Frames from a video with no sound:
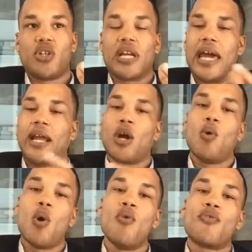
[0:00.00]
to kind of
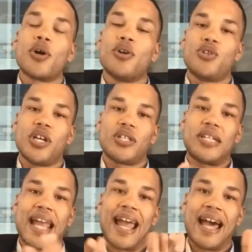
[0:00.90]
go over
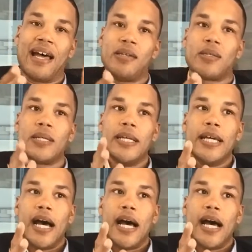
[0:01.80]
just as